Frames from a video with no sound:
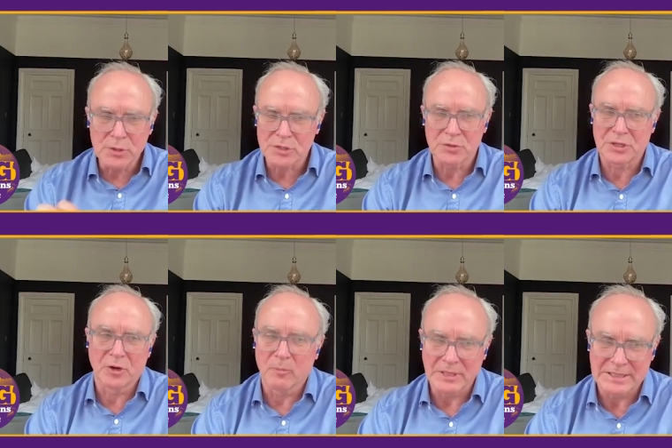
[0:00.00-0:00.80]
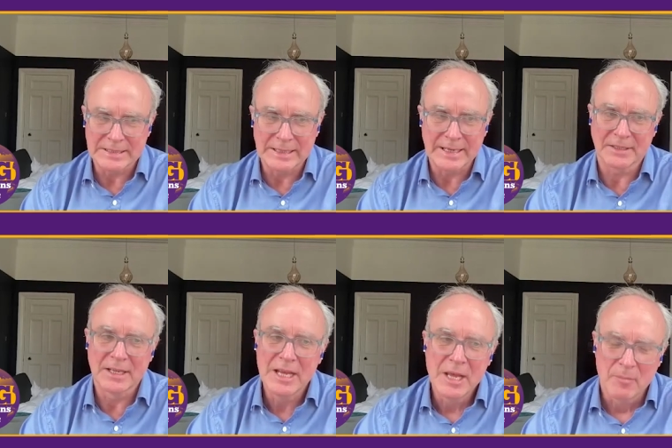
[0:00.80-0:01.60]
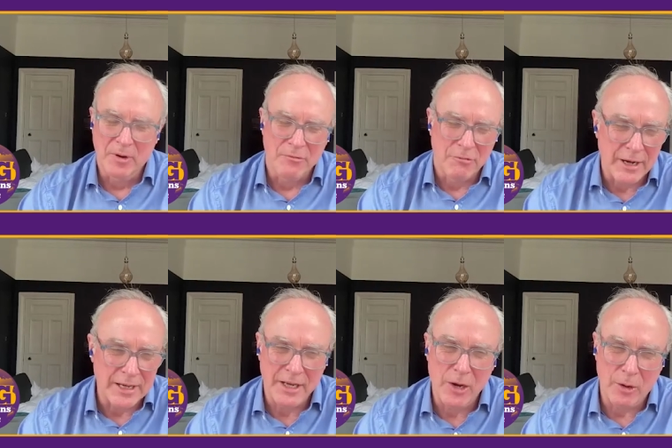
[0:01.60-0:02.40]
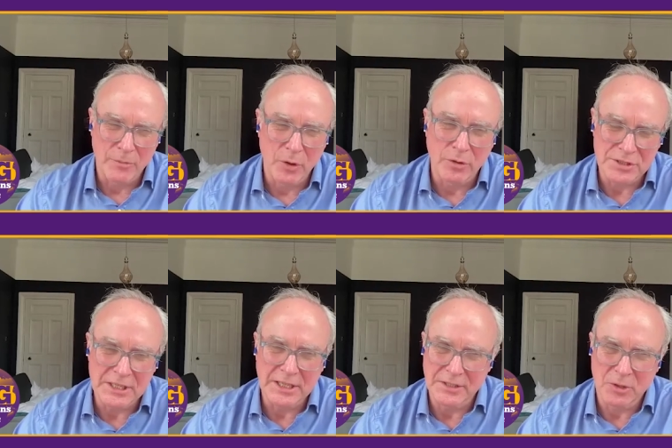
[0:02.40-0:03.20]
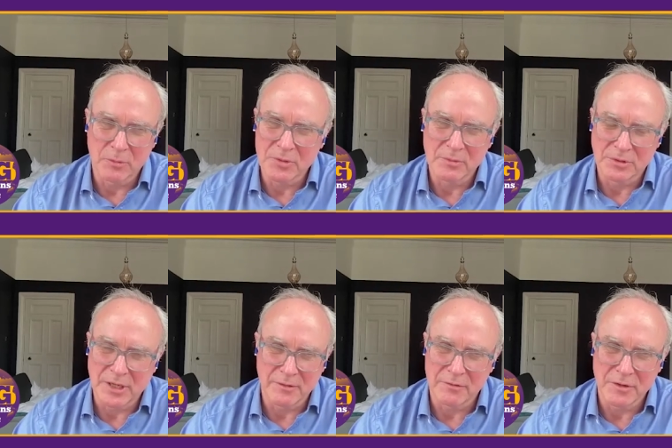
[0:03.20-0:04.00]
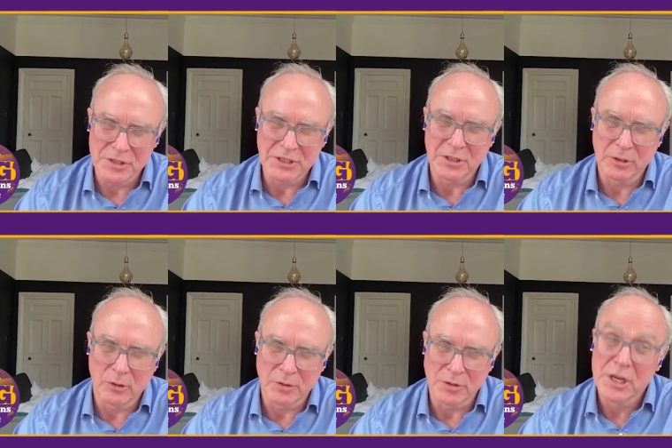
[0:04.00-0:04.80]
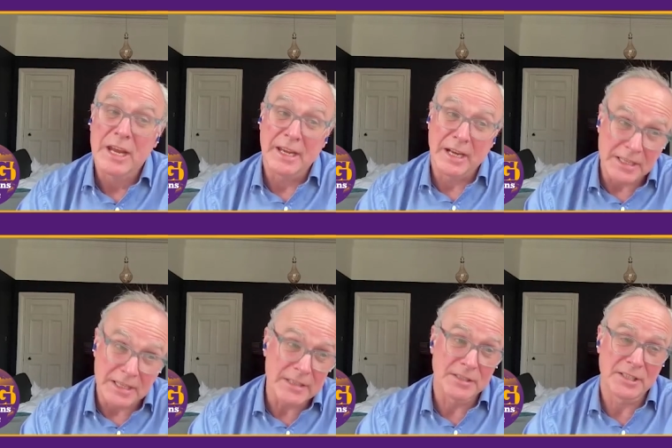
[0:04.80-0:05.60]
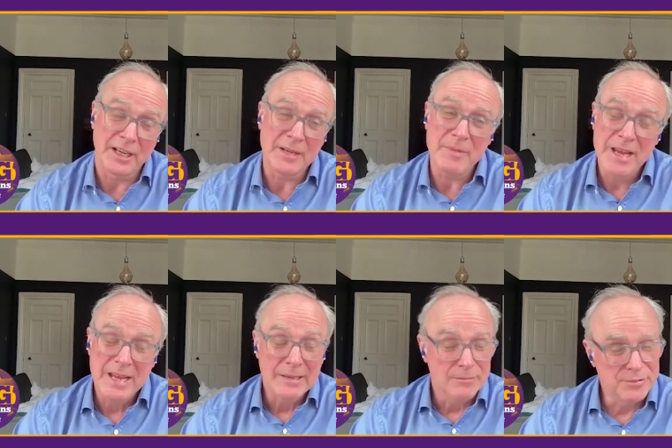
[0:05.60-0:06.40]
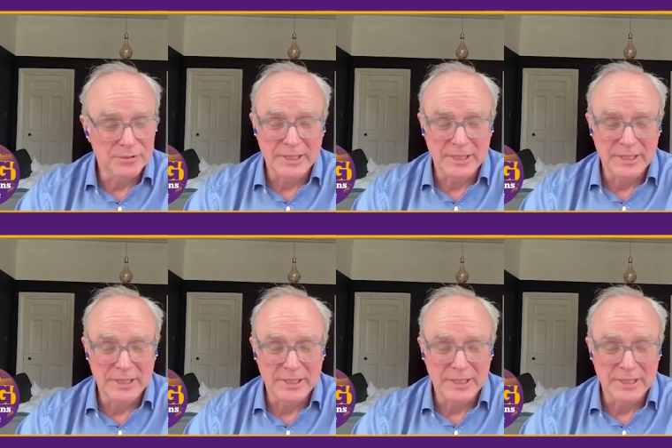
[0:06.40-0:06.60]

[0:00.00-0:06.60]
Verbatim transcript: The two issues cannot be delinked. But right now, I'm not seeing it's optimal time for Xi to launch. In a year's time,